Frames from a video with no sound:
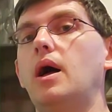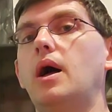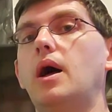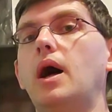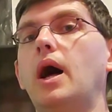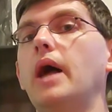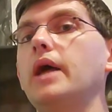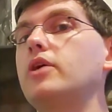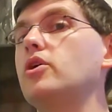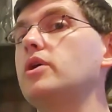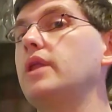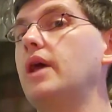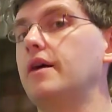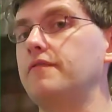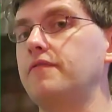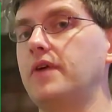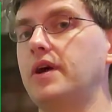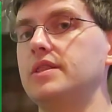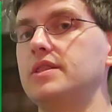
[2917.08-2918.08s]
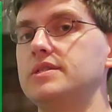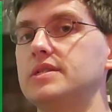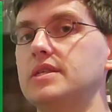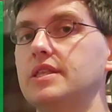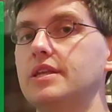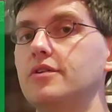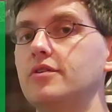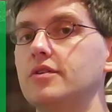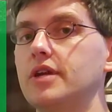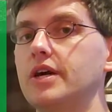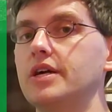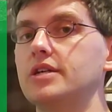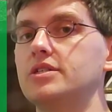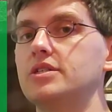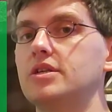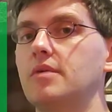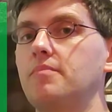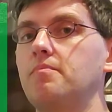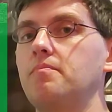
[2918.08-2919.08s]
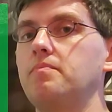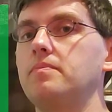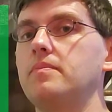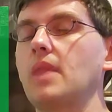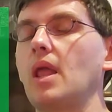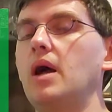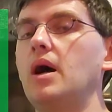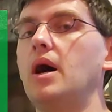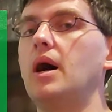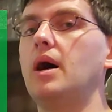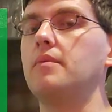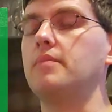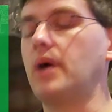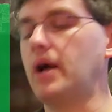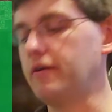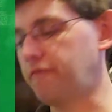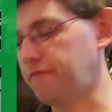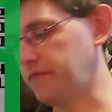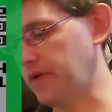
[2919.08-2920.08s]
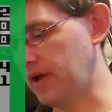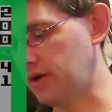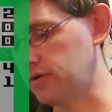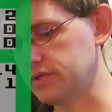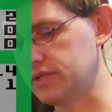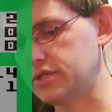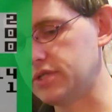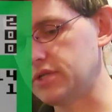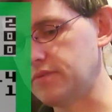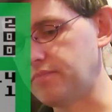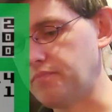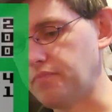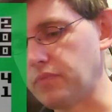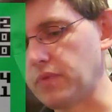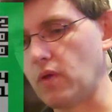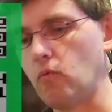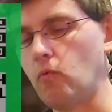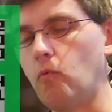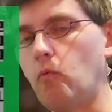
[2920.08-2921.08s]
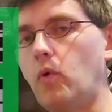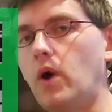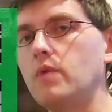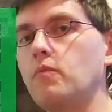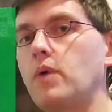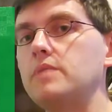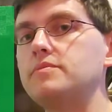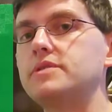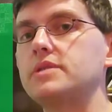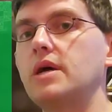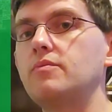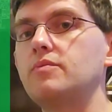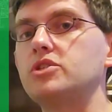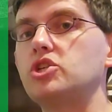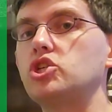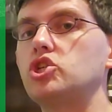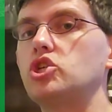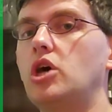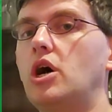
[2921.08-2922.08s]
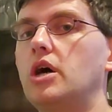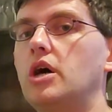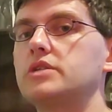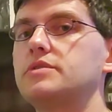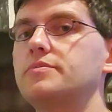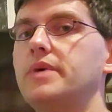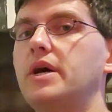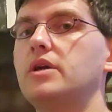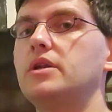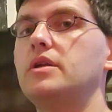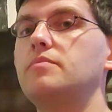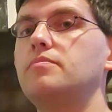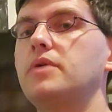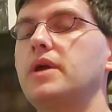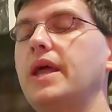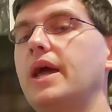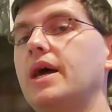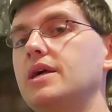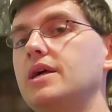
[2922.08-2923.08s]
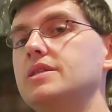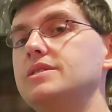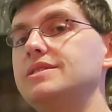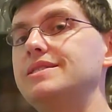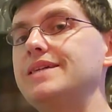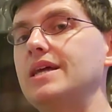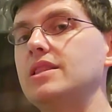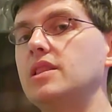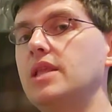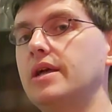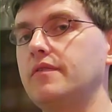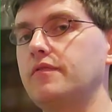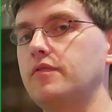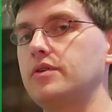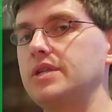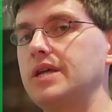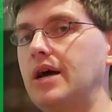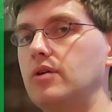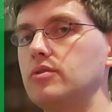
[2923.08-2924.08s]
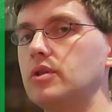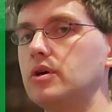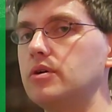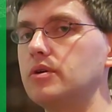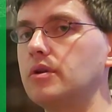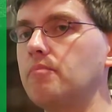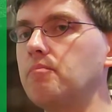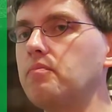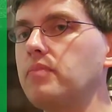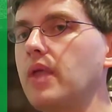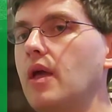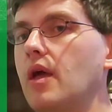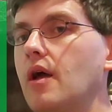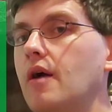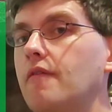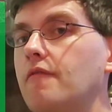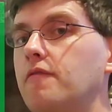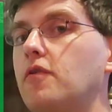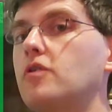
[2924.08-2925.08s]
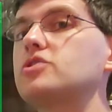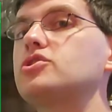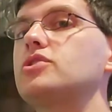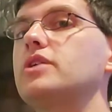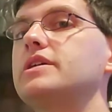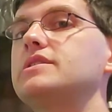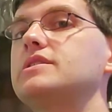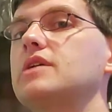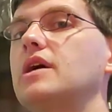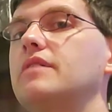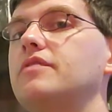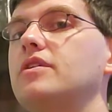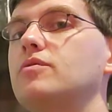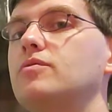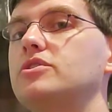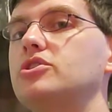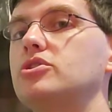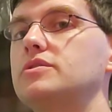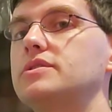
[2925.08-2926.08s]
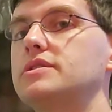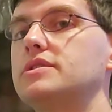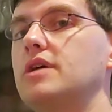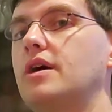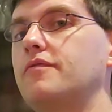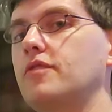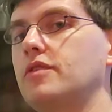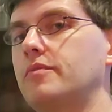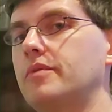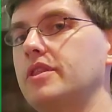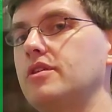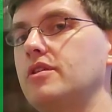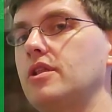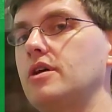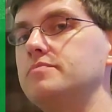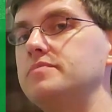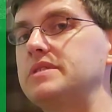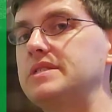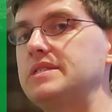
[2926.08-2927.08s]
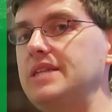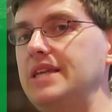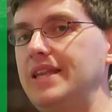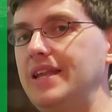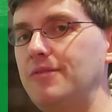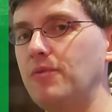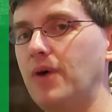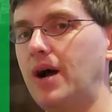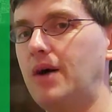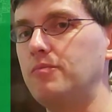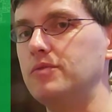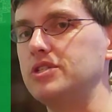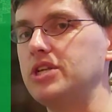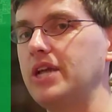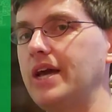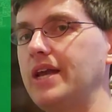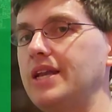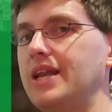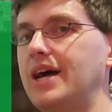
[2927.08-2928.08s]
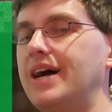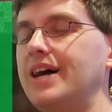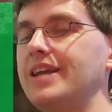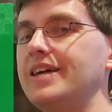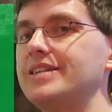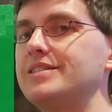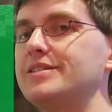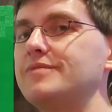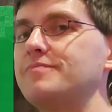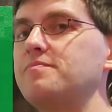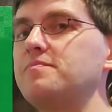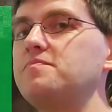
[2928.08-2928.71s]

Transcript: I could not find this on the internet. I found one website which talked about it, but had a dead link for a download. Fortunately, I still have the original Software of the Month Club CD-ROM, which had it on it.